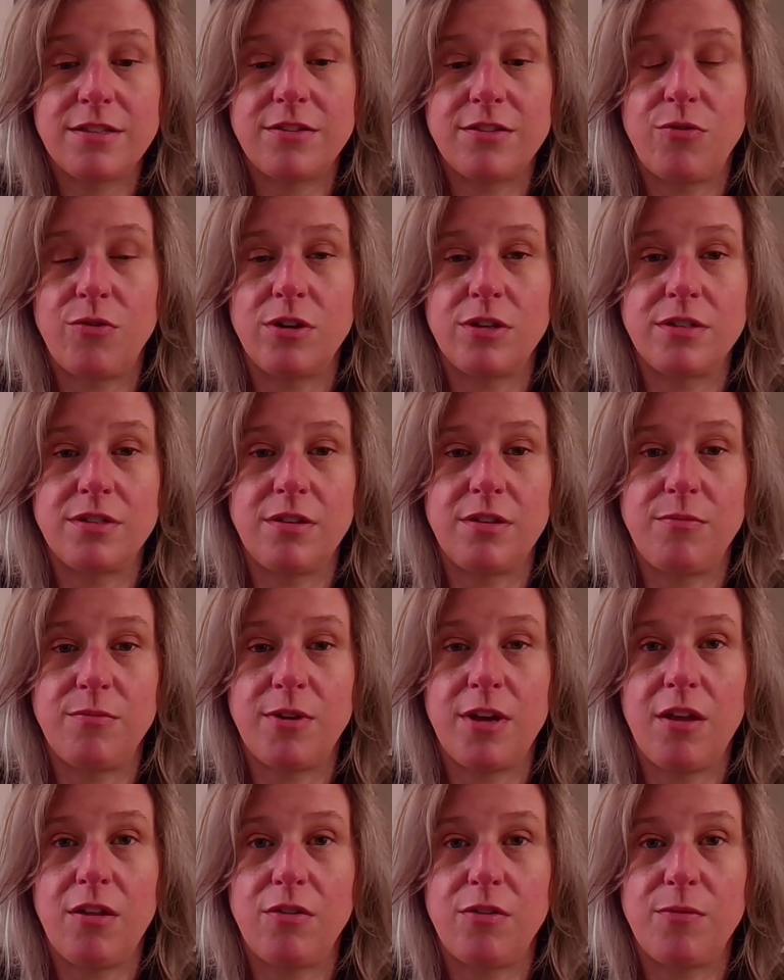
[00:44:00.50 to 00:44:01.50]
or some
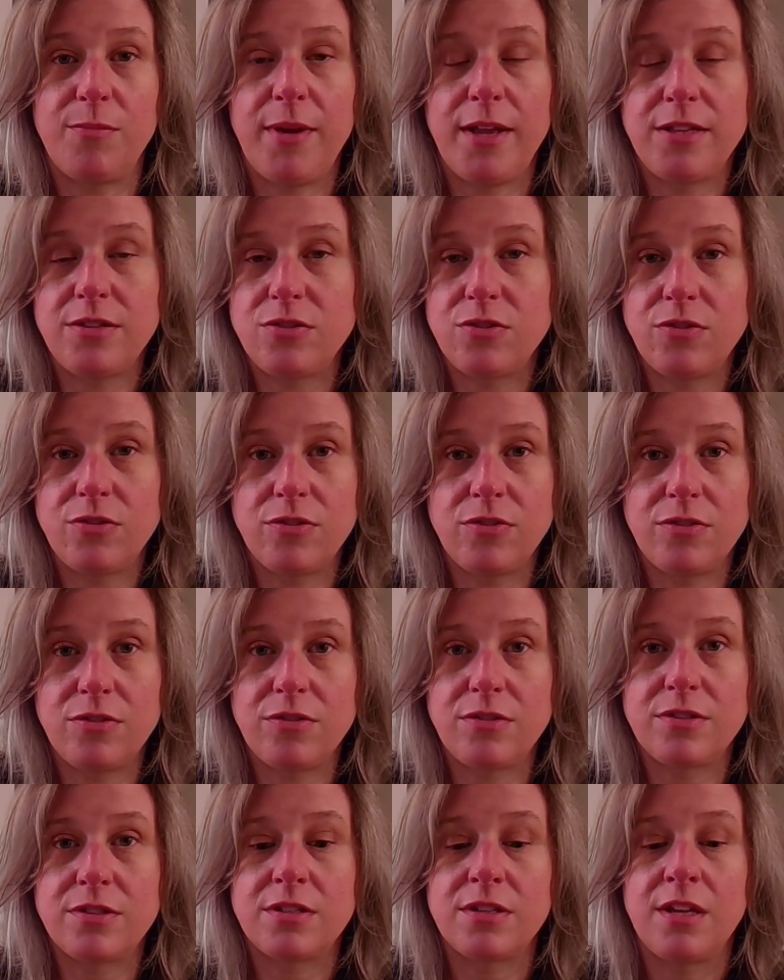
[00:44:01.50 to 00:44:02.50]
colored
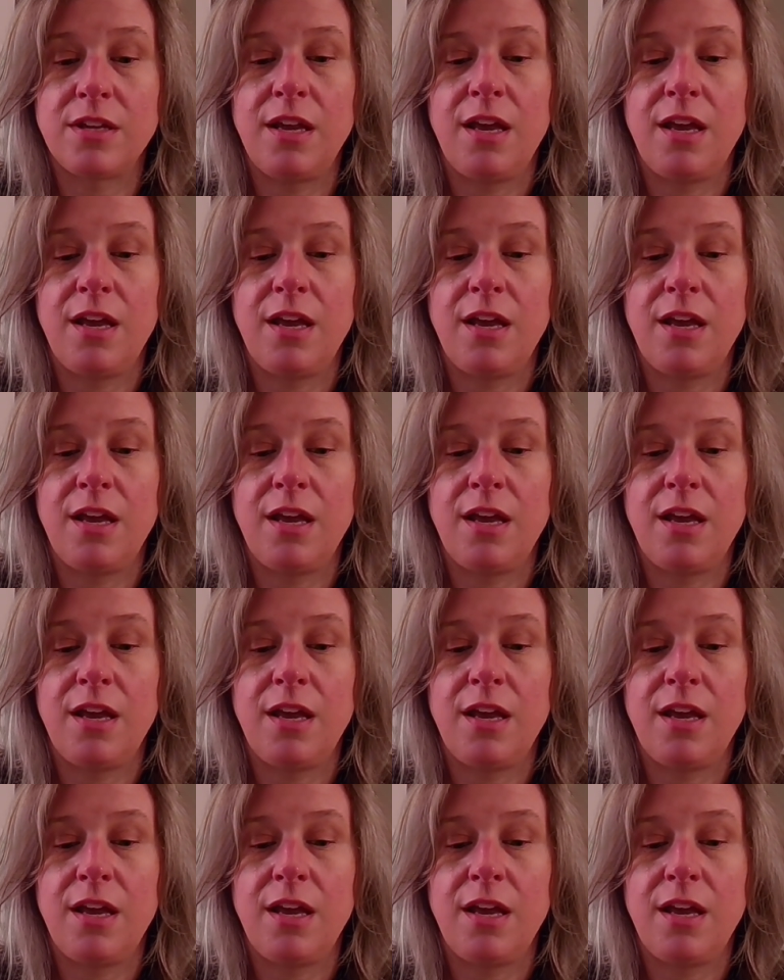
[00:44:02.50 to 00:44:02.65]
pencils.